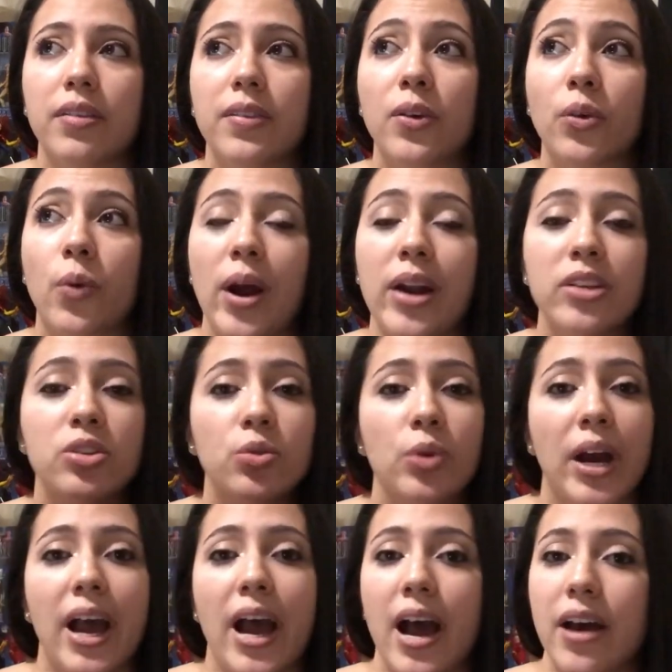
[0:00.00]
the
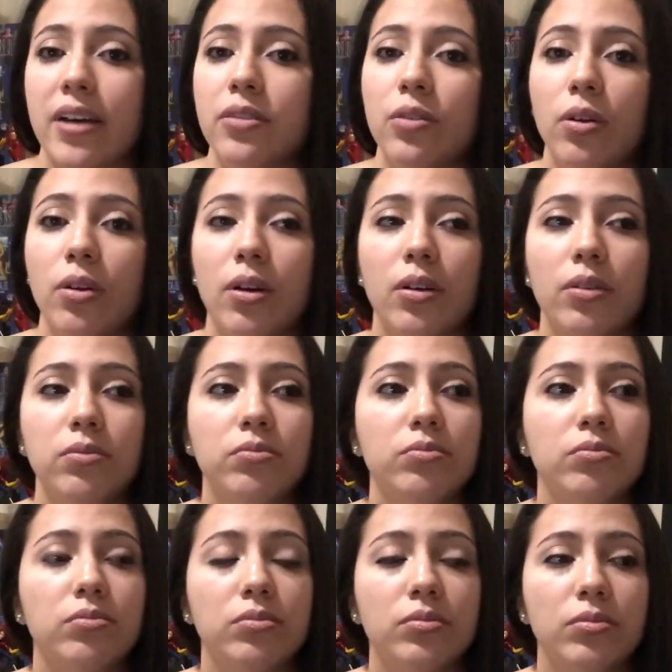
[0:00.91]
gratitude I had
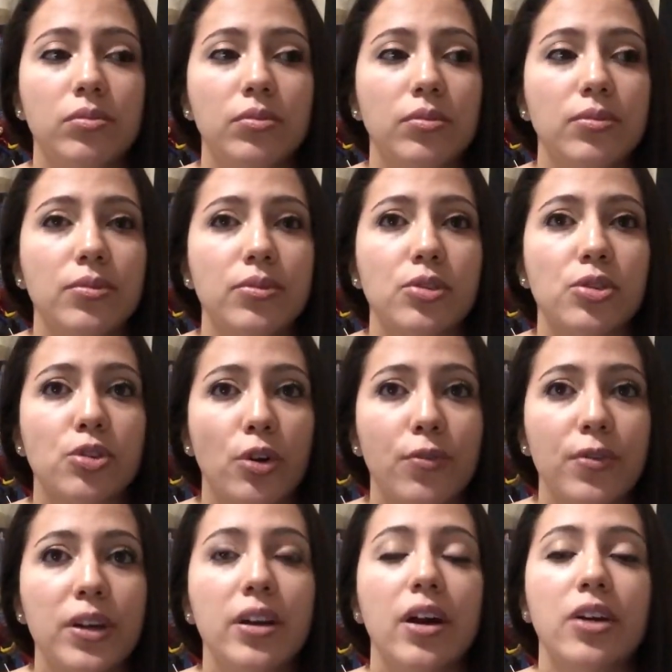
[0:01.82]

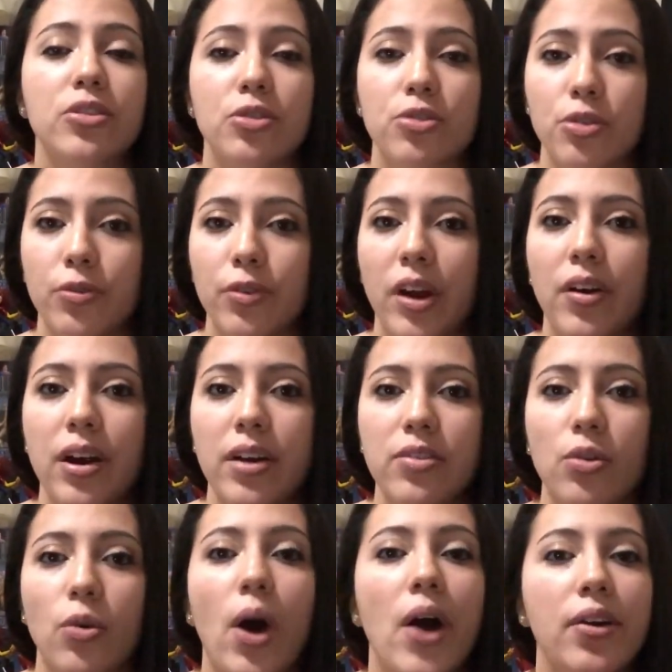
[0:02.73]
serving underserved
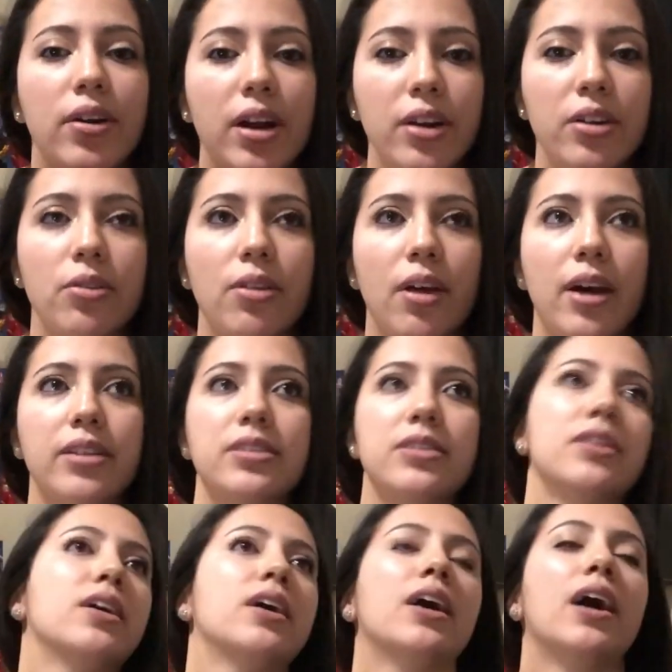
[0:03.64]
areas. So how did I do
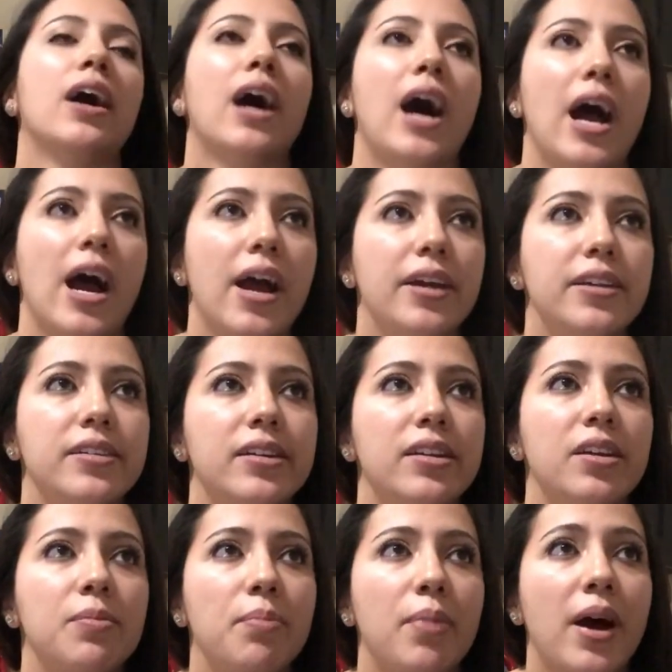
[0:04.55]
that? I
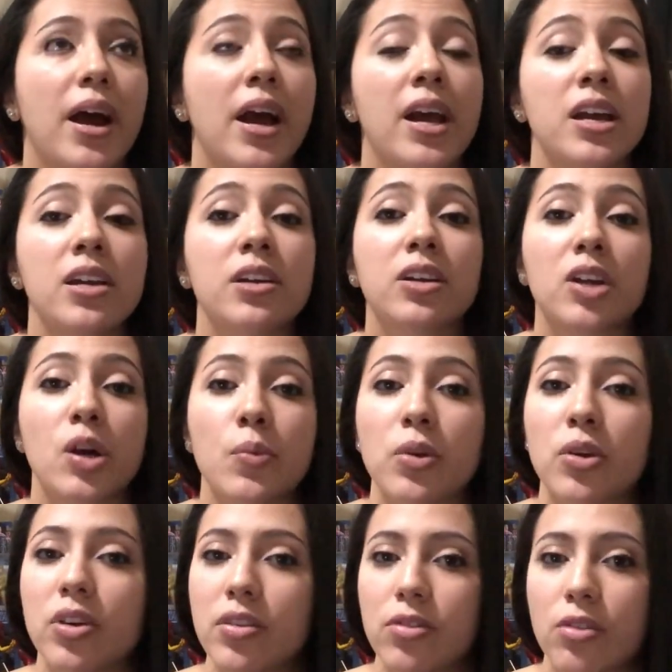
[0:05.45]
did it by
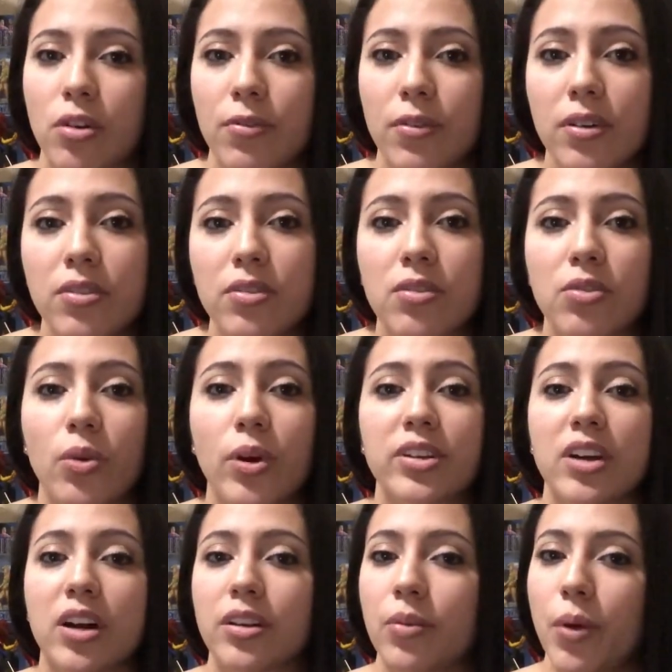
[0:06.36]
community service, so I
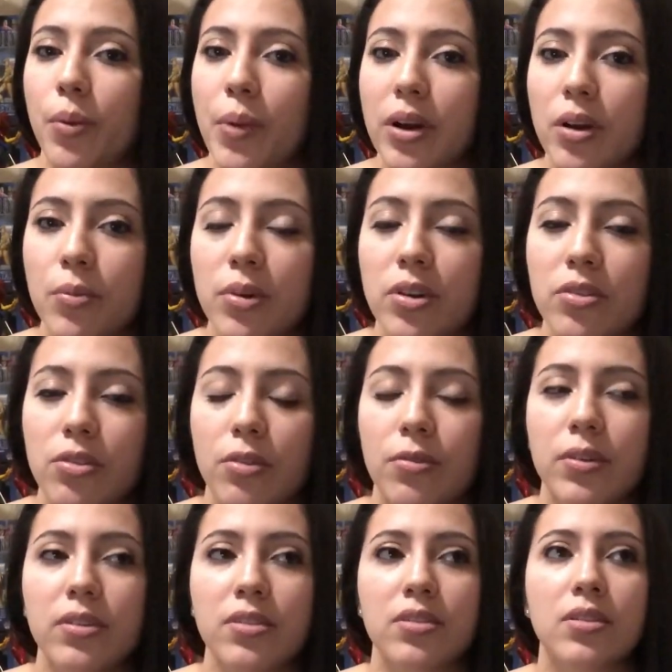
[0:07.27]
talked about my community
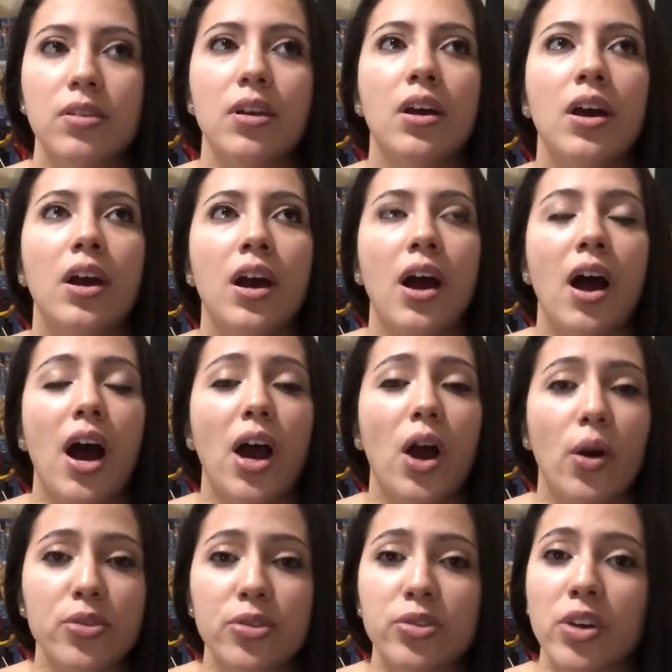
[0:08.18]
service.
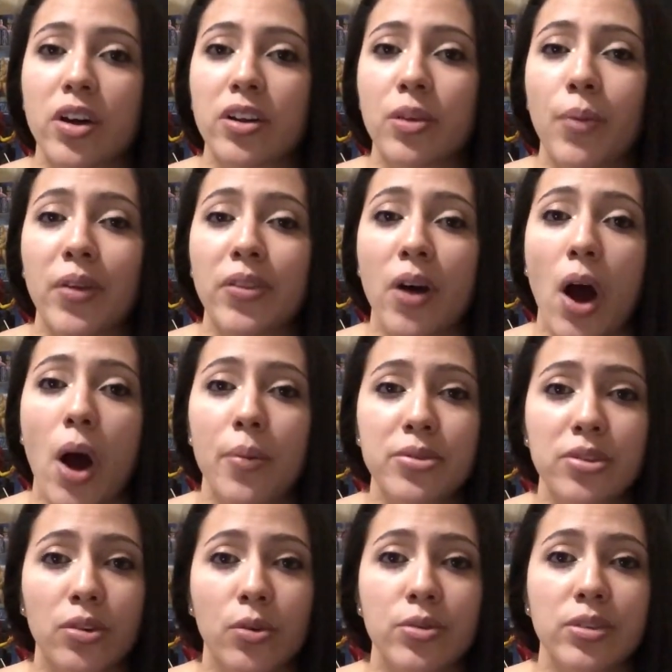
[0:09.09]
I also talked about the
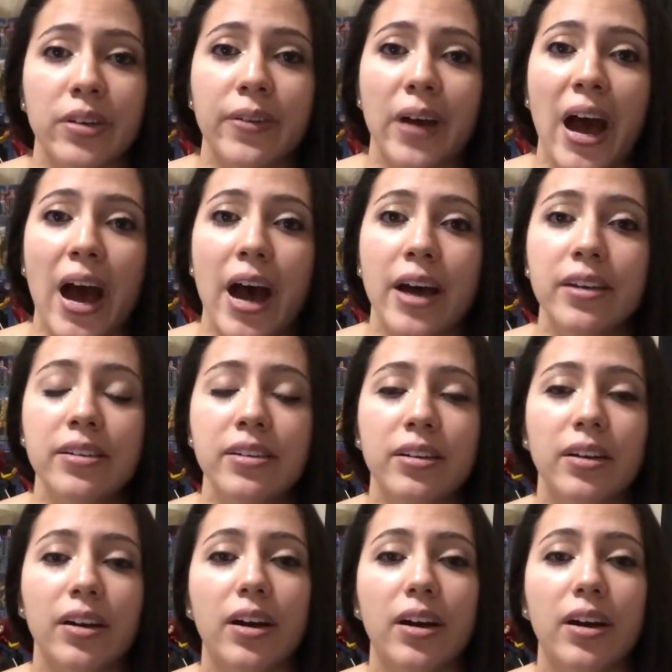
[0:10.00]
obstacles I've had